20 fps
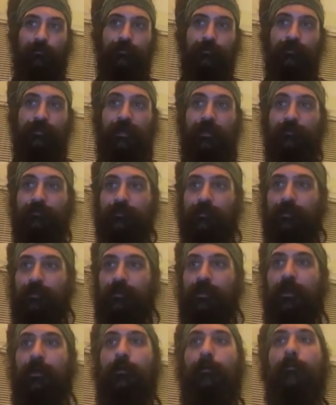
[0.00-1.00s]
sounds like
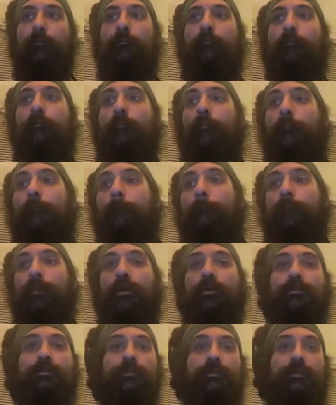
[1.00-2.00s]
that.
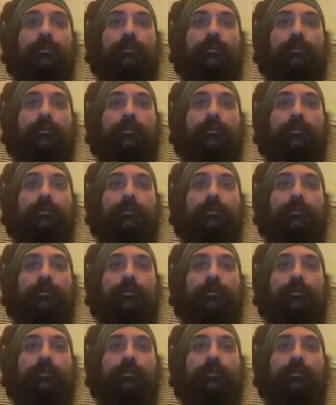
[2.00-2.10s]
Pulsatilla,